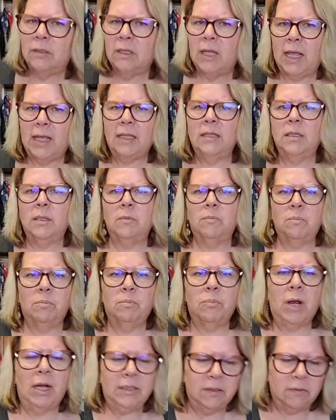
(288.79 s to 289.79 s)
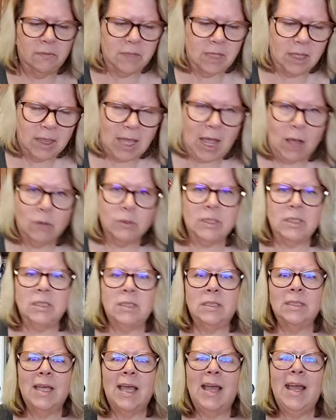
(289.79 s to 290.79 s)
like in the price of the
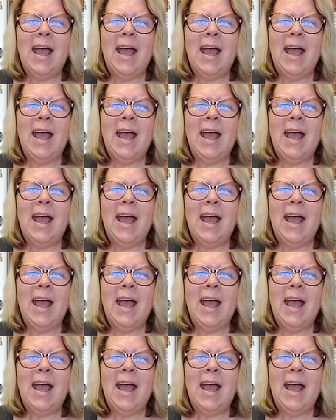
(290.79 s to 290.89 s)
thousands.